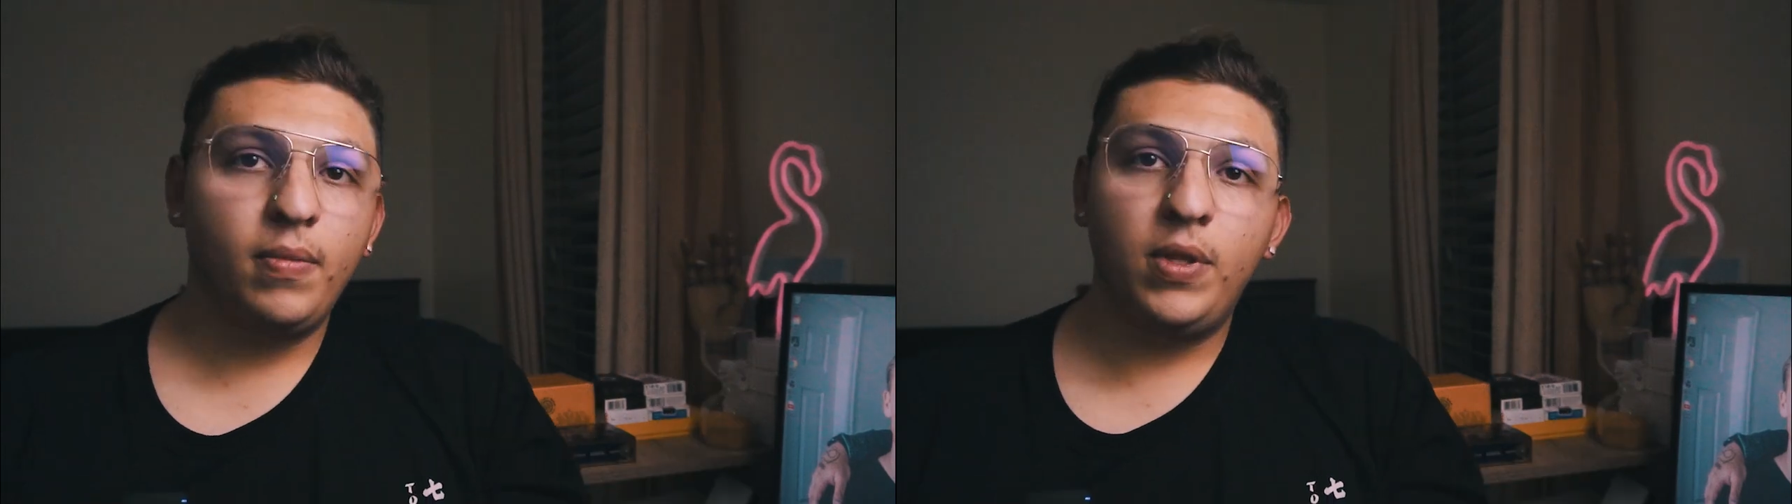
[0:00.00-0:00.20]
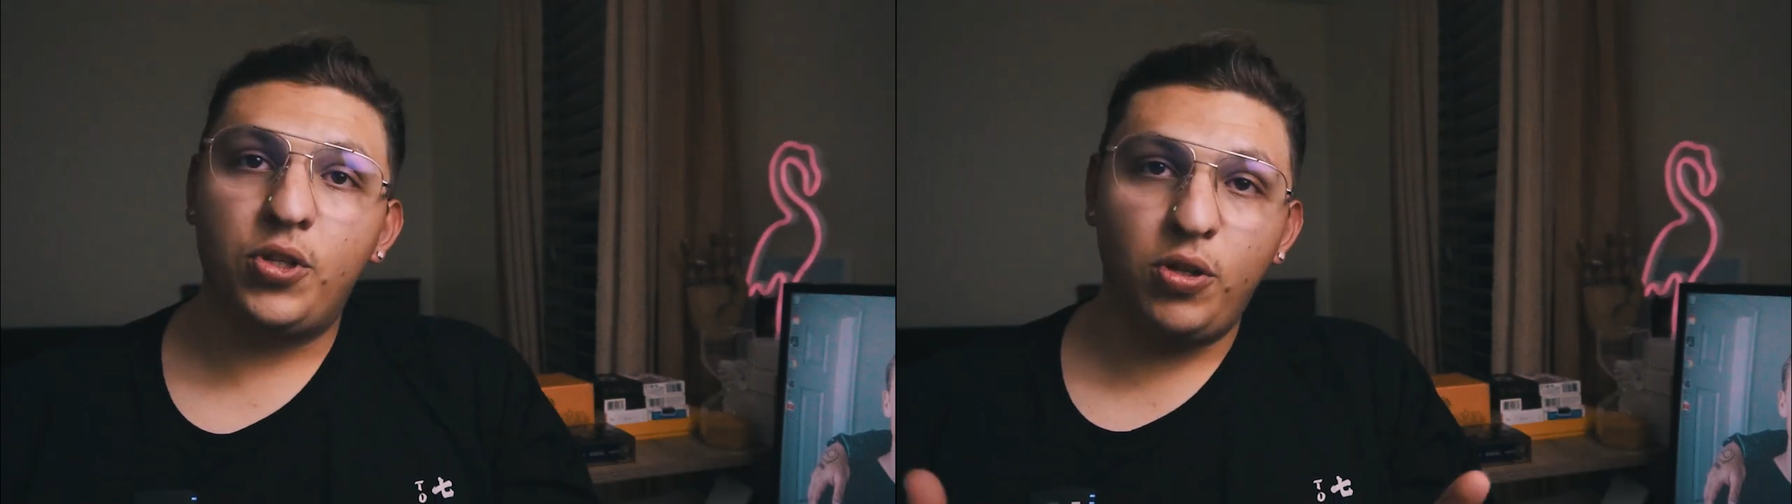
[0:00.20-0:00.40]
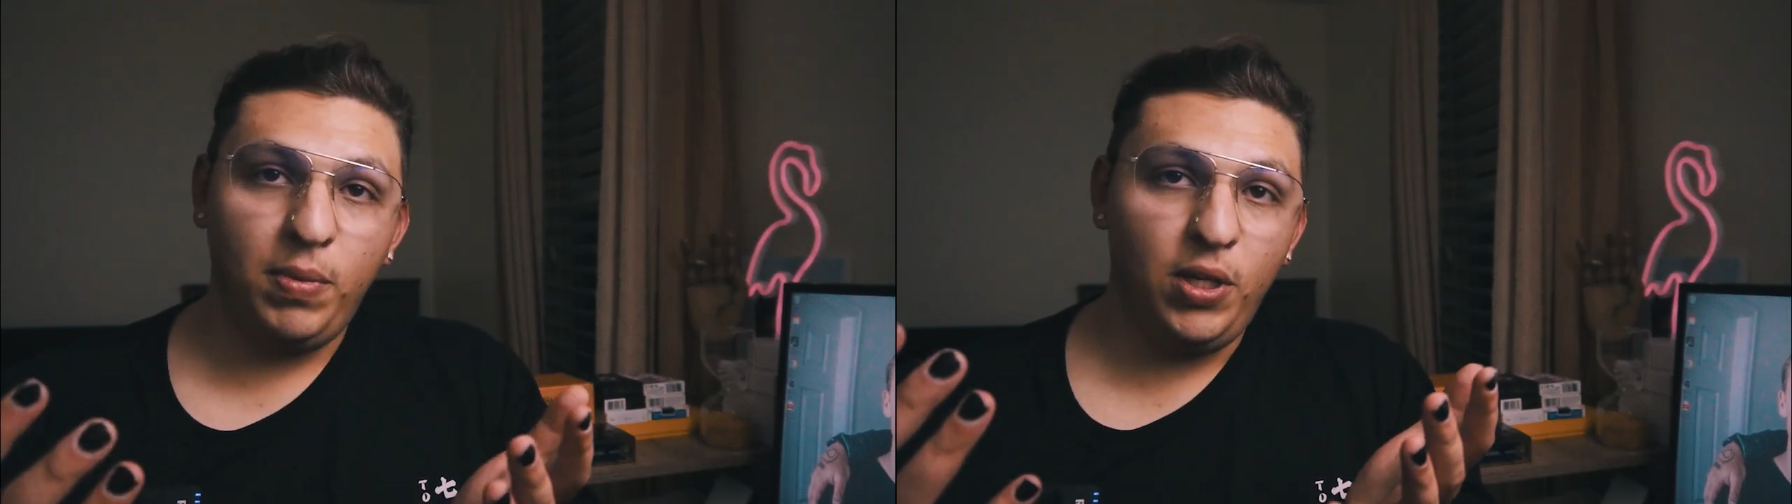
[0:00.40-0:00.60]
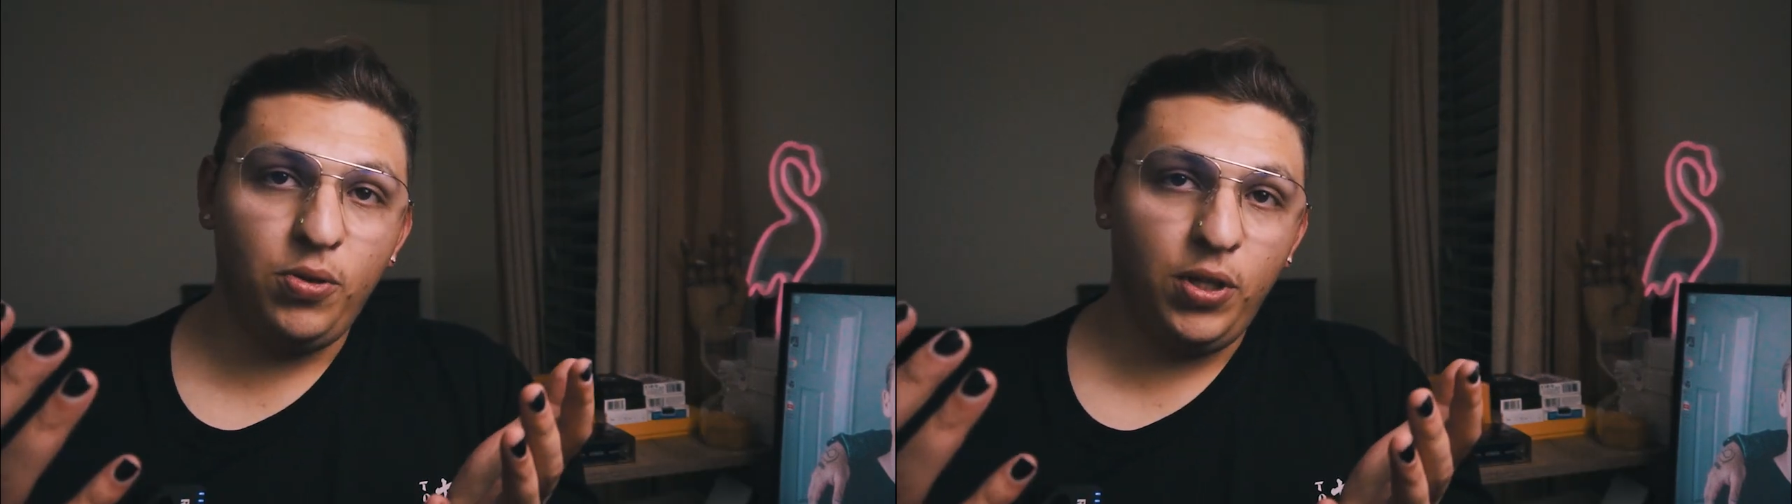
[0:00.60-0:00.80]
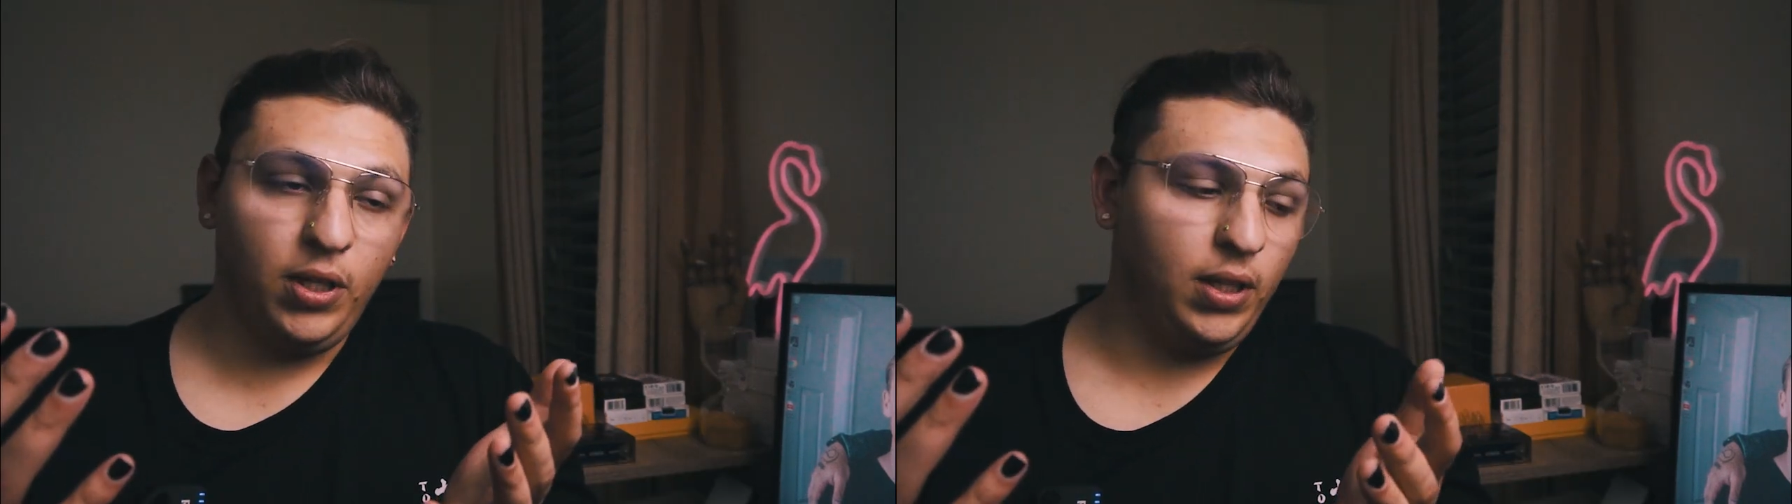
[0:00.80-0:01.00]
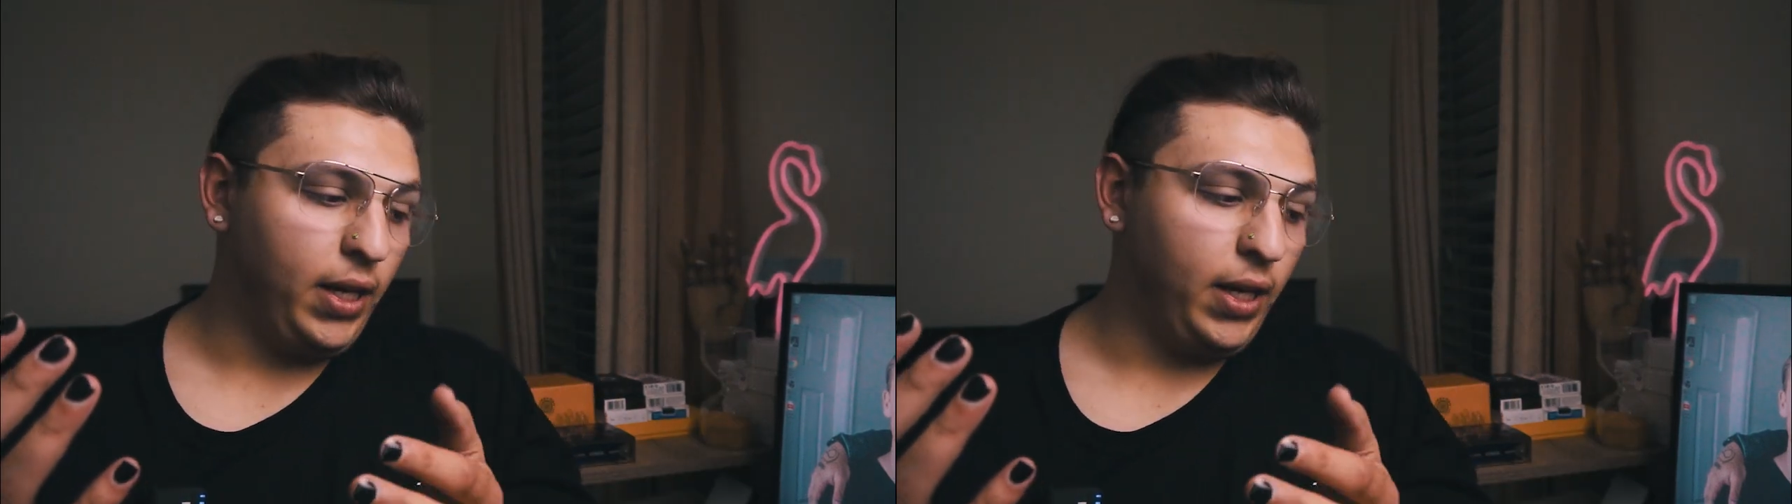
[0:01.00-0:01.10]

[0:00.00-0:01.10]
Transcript: This could be using